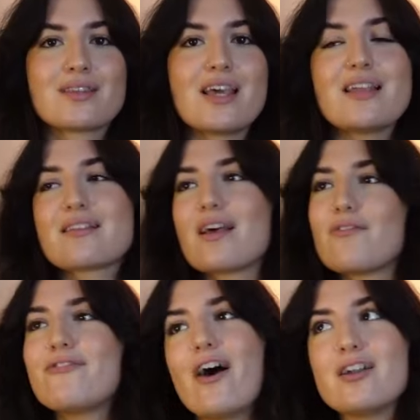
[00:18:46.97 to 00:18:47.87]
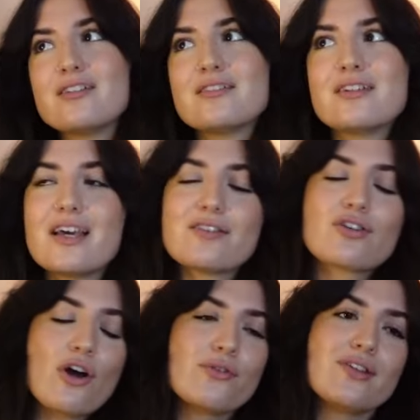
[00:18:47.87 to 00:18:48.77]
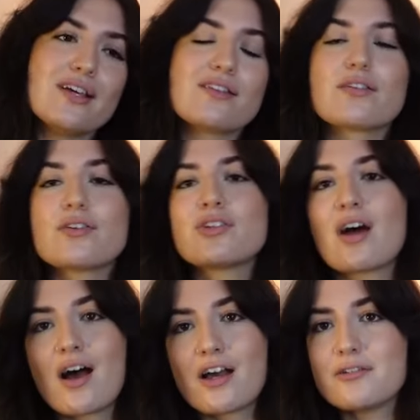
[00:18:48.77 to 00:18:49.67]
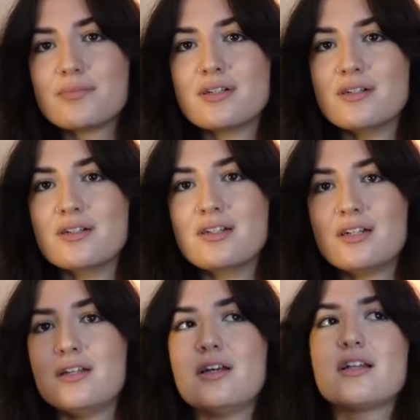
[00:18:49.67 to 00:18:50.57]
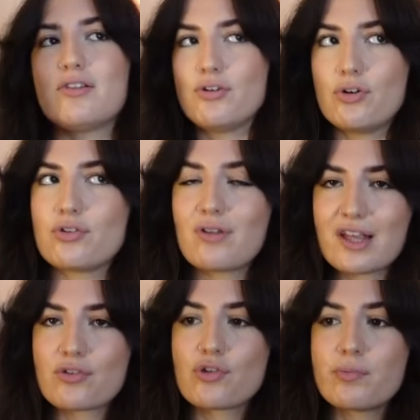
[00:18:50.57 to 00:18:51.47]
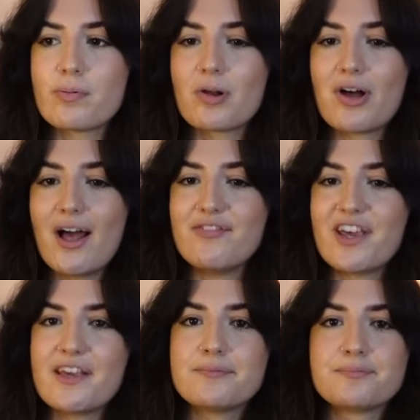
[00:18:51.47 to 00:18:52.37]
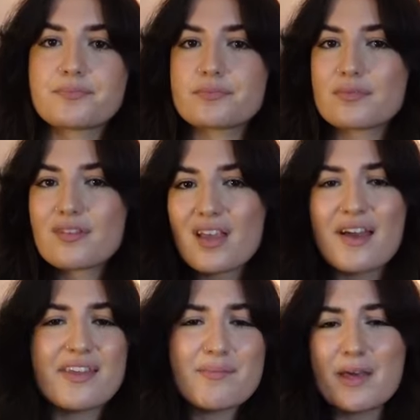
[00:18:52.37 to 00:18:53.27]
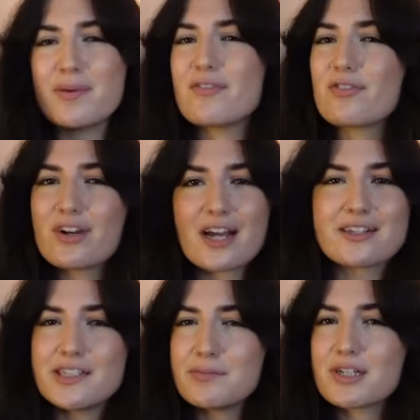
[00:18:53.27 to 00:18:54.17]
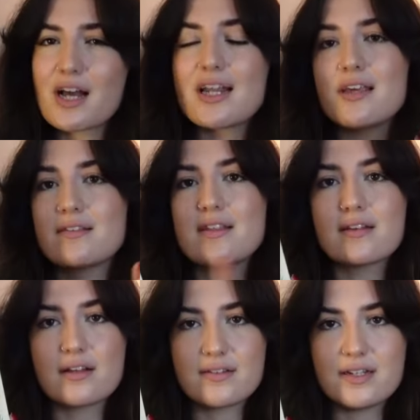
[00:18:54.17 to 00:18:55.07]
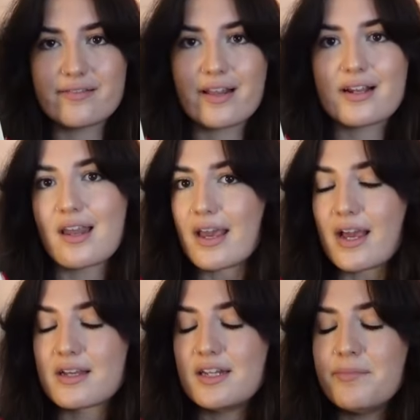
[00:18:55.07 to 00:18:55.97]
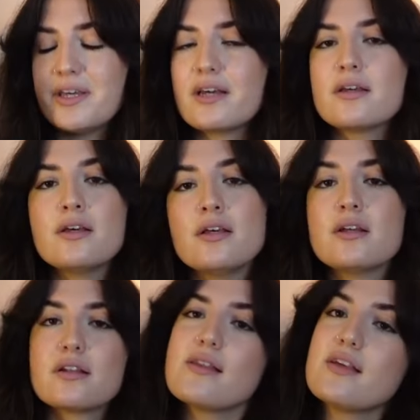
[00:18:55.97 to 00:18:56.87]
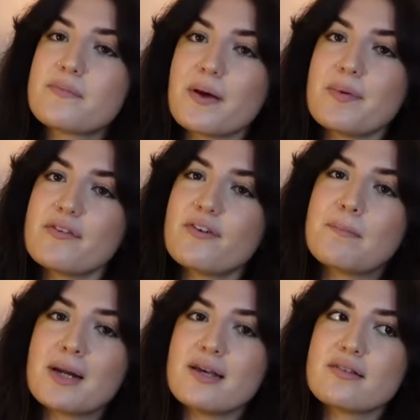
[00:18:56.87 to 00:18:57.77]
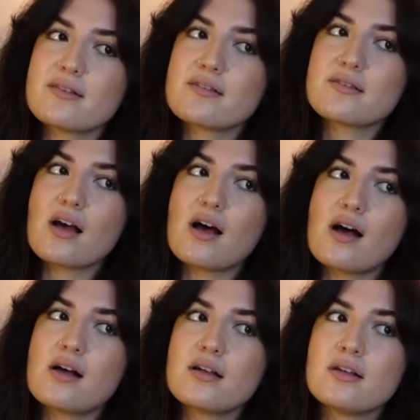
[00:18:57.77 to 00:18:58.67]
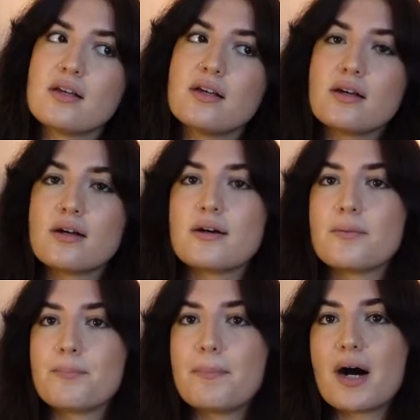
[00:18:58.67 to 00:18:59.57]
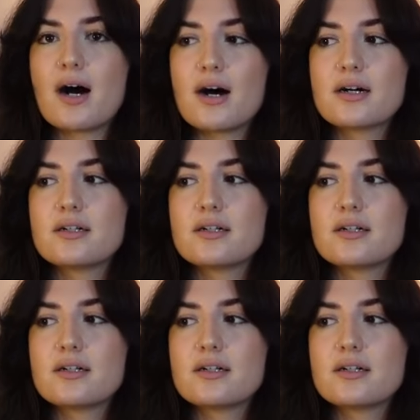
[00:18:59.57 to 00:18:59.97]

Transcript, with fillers: It's fun, it's cozy, it's a good time. It's not like super plot heavy. I think maybe if you're an academia girly, because these are seen as like light academia, then these might be a fun place to start. But